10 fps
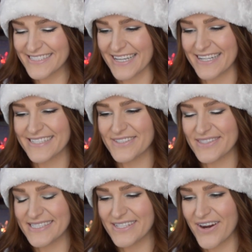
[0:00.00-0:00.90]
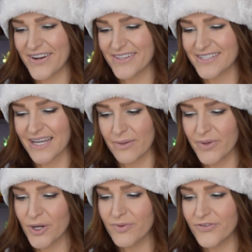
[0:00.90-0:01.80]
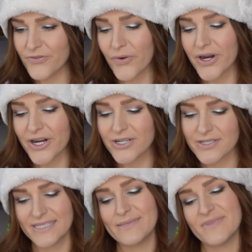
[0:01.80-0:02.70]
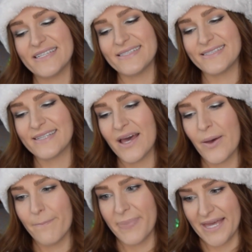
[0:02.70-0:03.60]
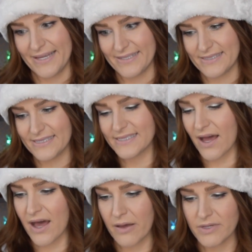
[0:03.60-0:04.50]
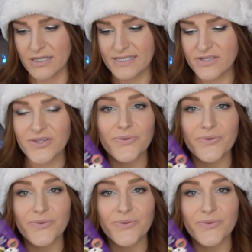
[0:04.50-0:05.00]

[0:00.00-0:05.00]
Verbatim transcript: exciting. So these are the Nightmare Before Christmas pins. Um, and these are